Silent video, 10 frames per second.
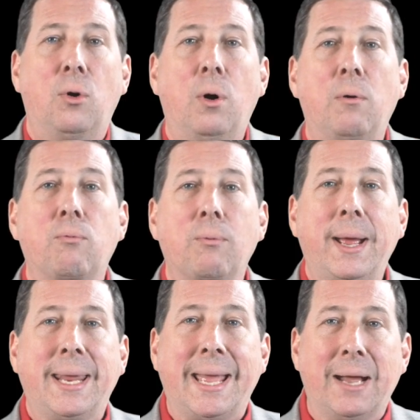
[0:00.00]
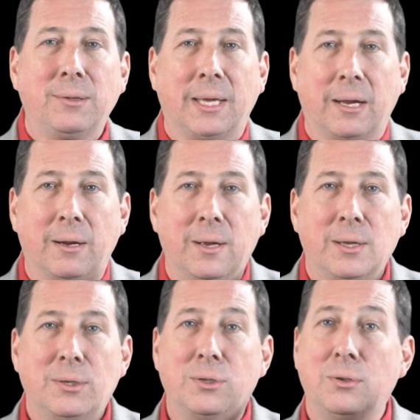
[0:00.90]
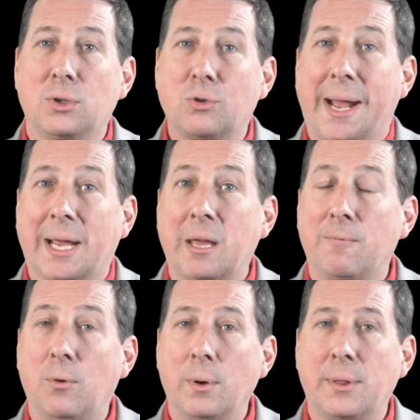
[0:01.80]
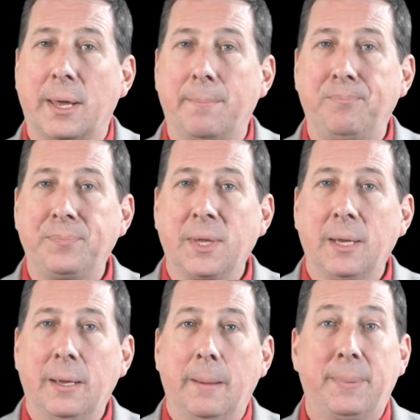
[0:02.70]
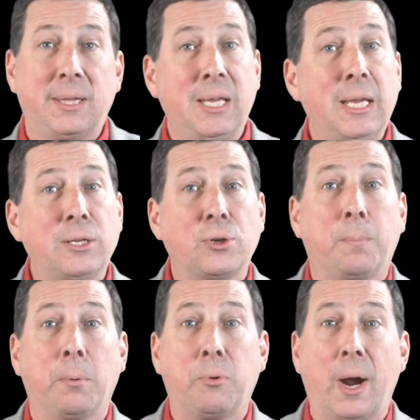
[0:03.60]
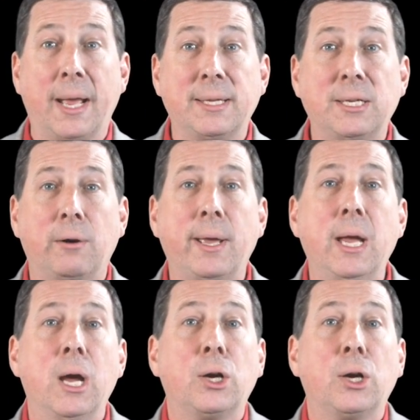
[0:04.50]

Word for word: already out there to do the tracking for them. But these are proprietary